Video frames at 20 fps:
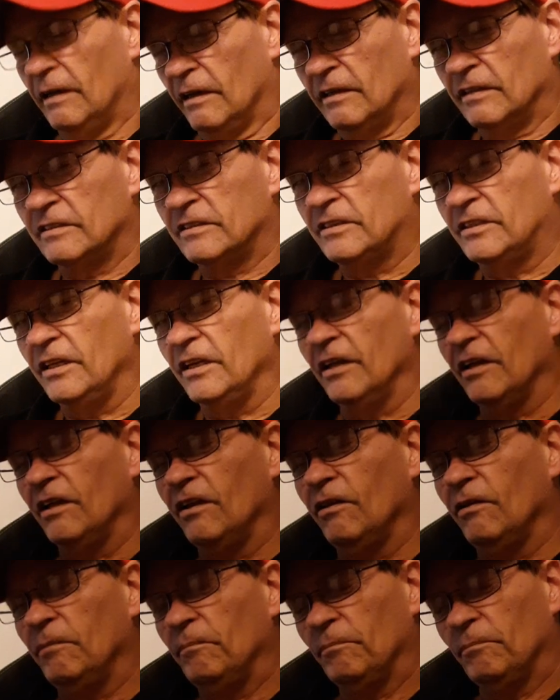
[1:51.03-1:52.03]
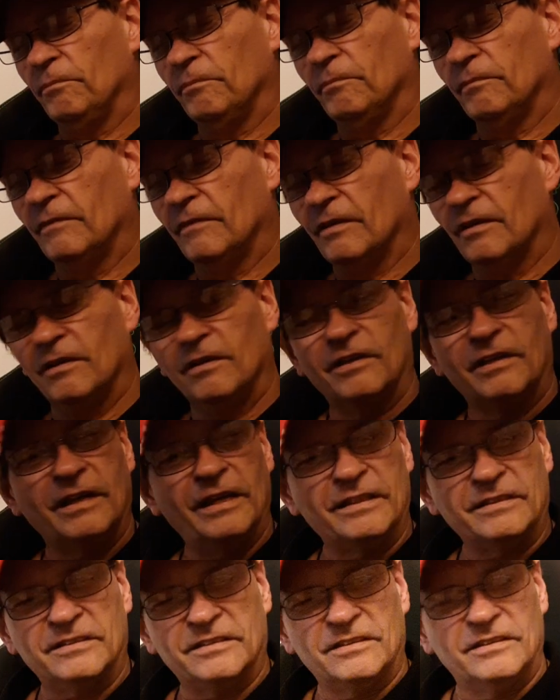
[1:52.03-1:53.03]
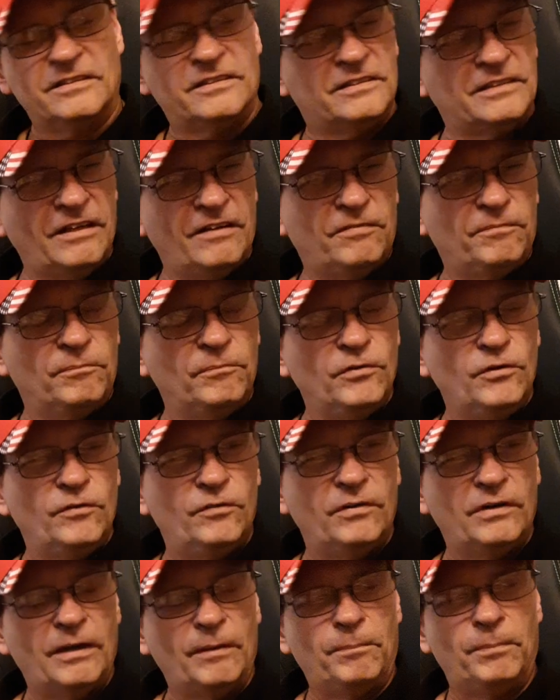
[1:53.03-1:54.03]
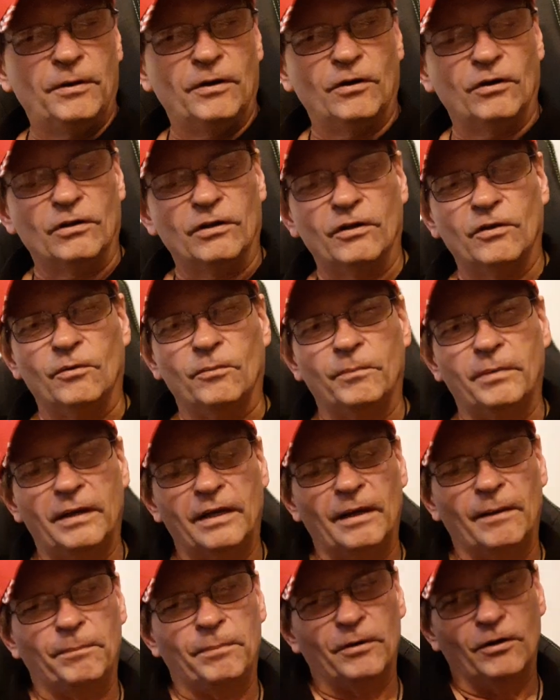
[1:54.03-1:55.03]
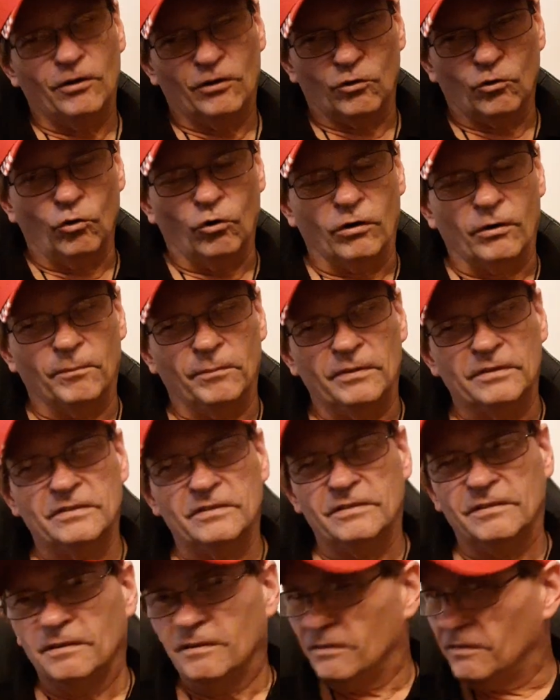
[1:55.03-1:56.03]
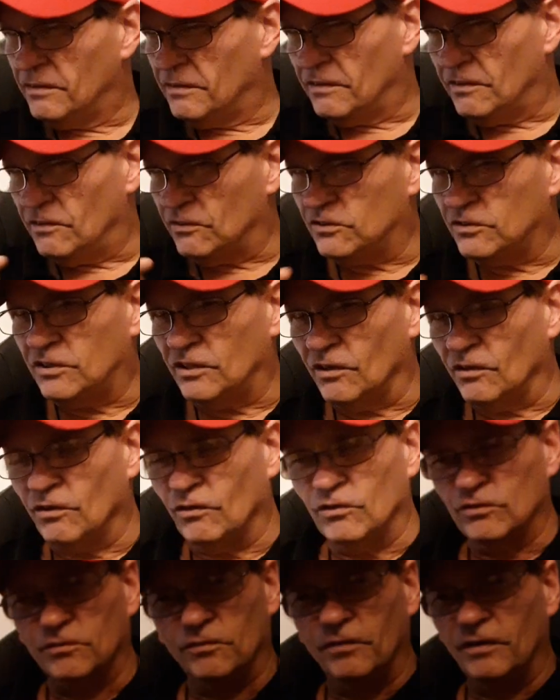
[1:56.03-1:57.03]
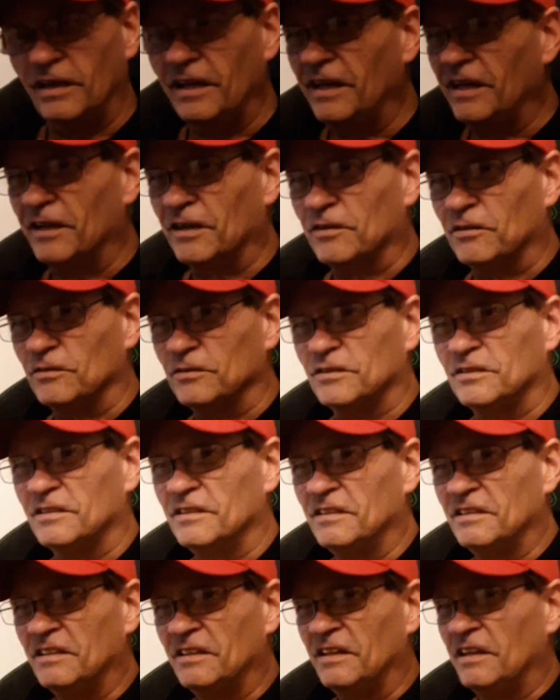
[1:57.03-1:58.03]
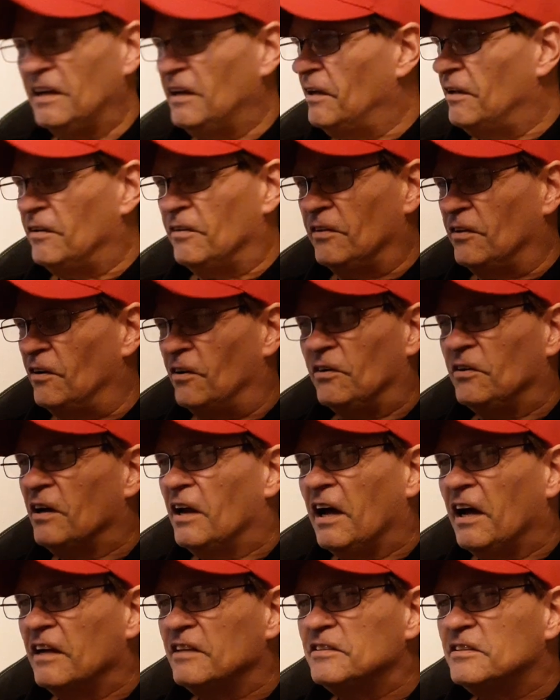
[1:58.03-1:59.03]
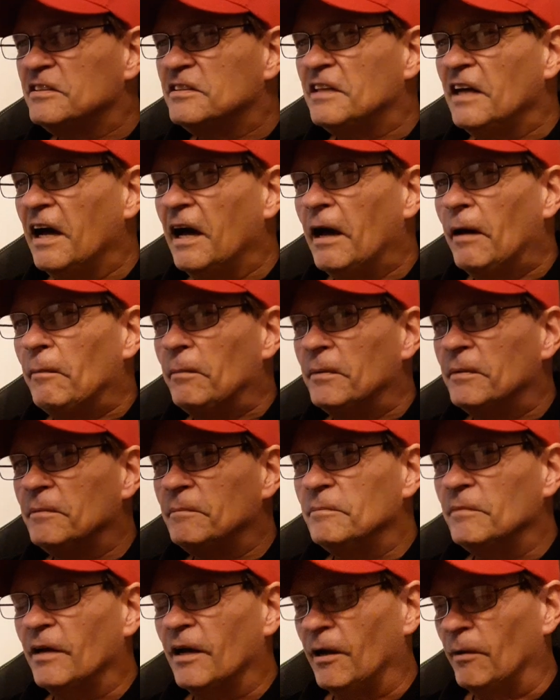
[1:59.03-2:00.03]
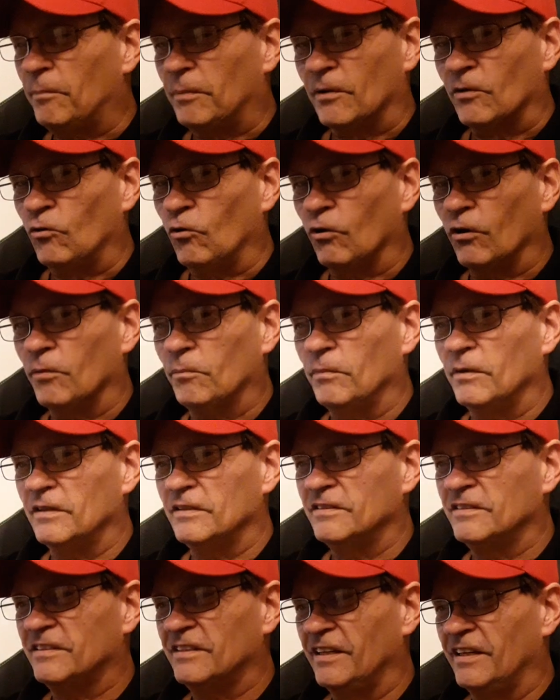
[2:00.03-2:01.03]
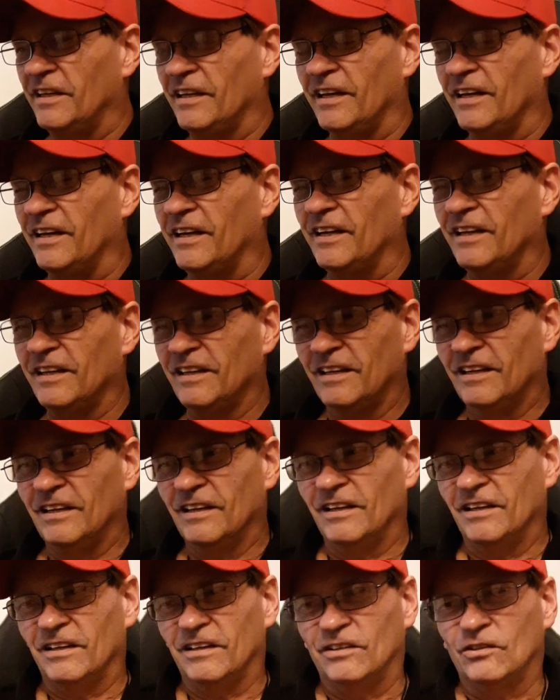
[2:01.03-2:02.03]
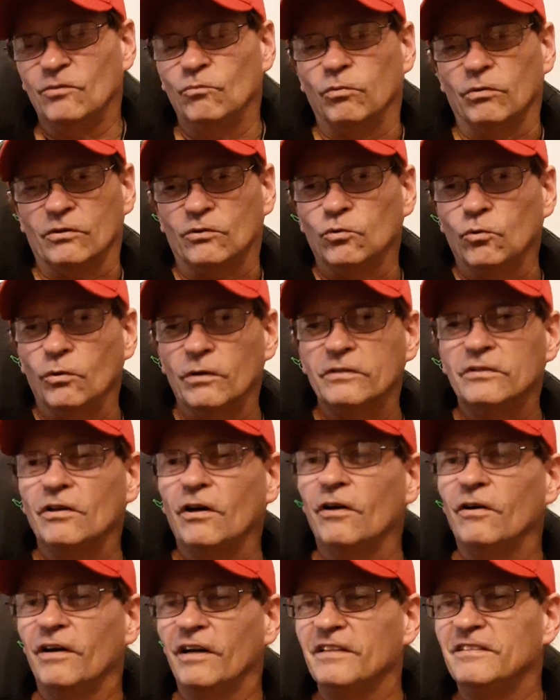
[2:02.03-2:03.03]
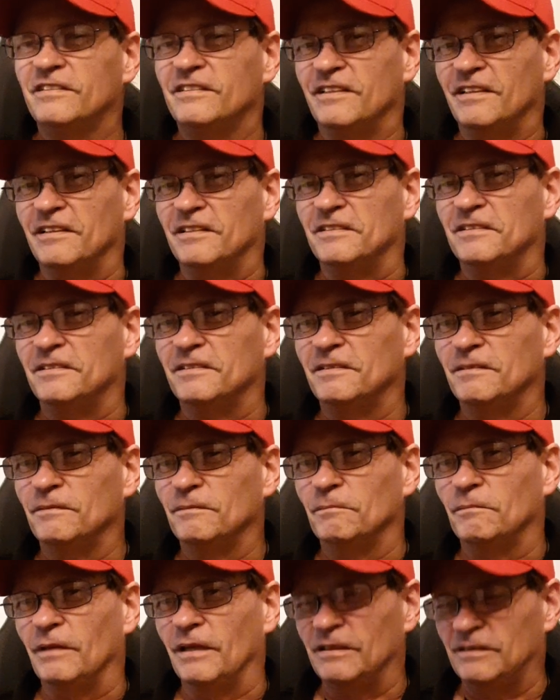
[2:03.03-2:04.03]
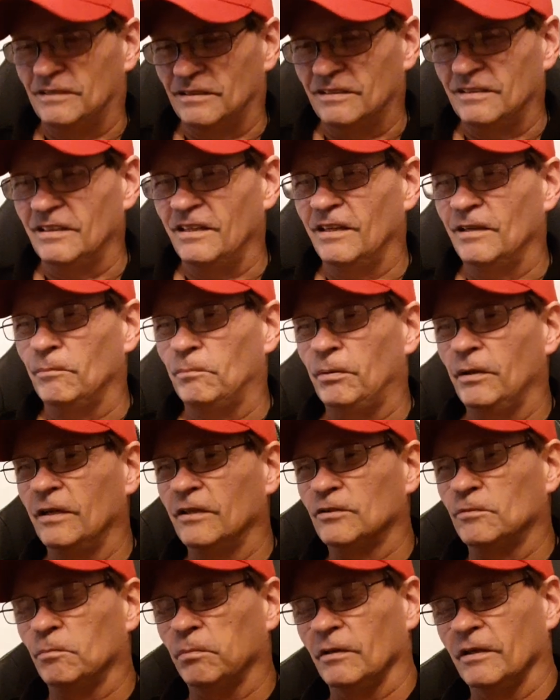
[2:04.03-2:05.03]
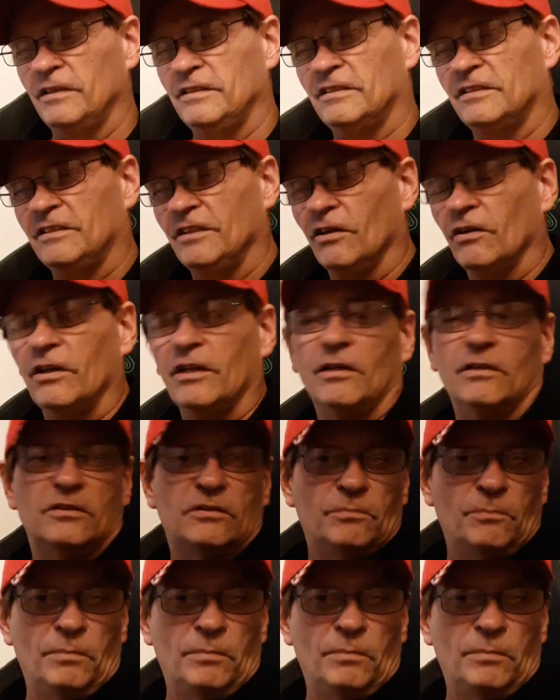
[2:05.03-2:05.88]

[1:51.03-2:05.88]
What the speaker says: Still got stuff moving up here a little bit up here at Gordman's. There's still those vehicles. They're nonstop up at Gordman's and where Toys R Us is. Independence Police still needs to